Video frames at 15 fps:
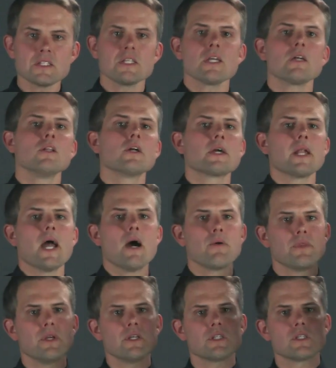take a look at how
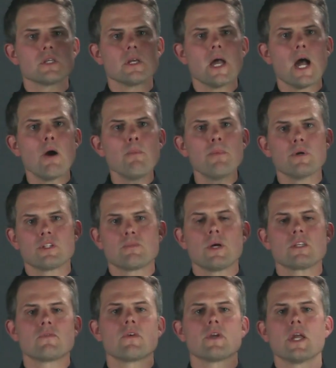this output
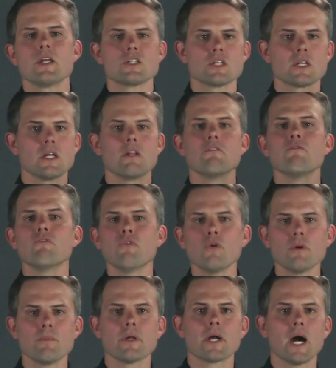specification can
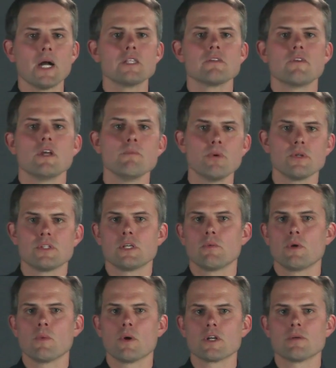inform the kinds of inputs that we
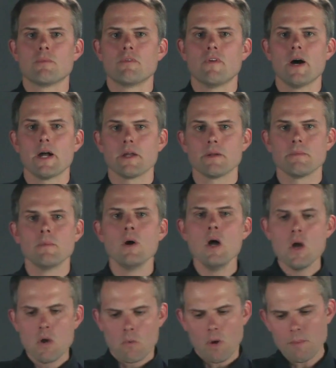want to provide.
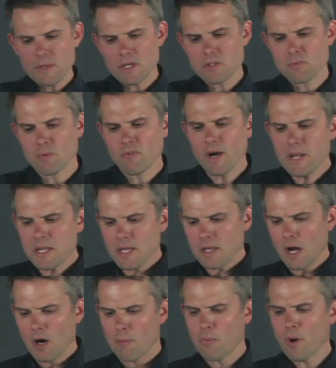Right, because providing
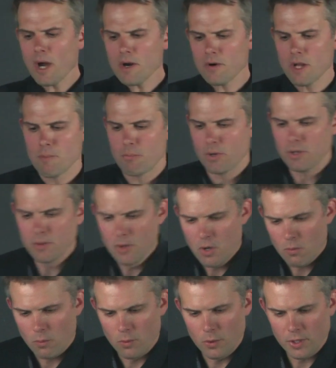our prior input,
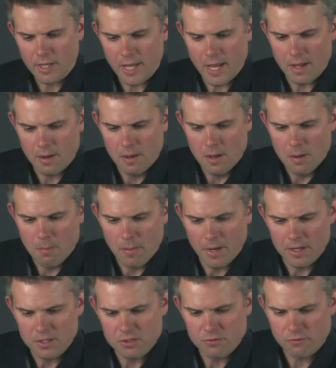we're looking at
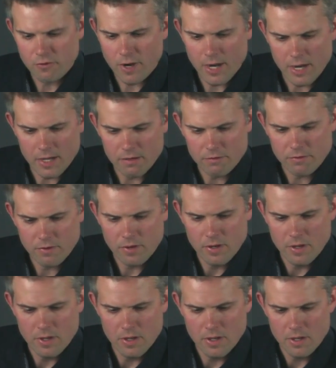-5,
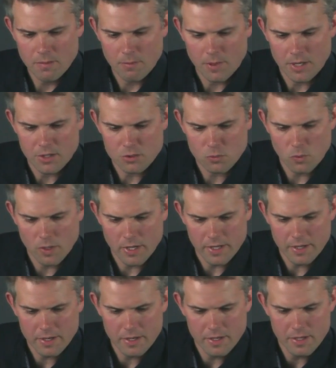
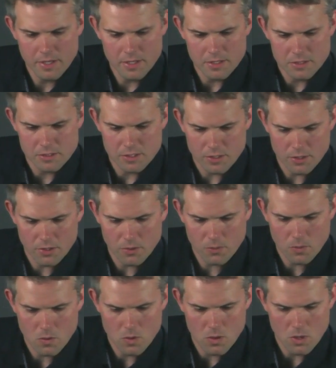-1, 0,
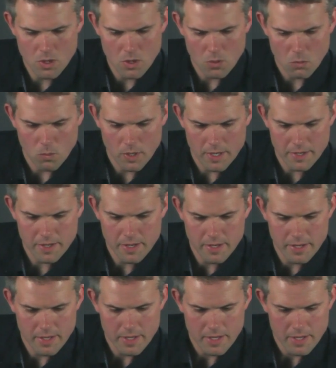1,
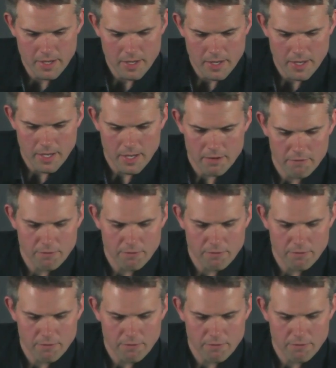and